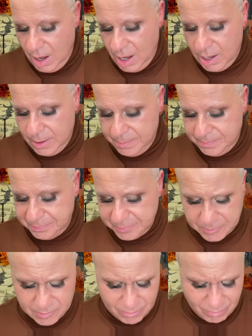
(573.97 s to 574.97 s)
Um,
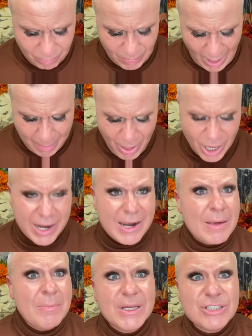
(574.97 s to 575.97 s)
I'm not going to
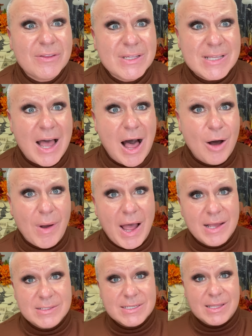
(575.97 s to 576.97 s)
need much of this at all,
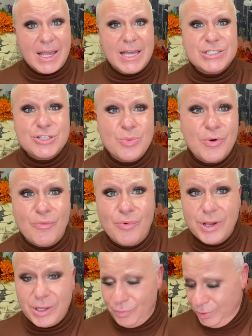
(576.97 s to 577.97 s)
guys. It's like, it's doing
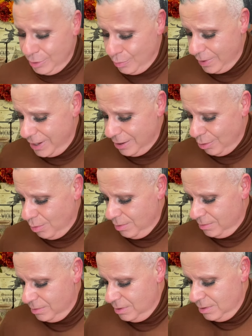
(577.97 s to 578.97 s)
really, really well.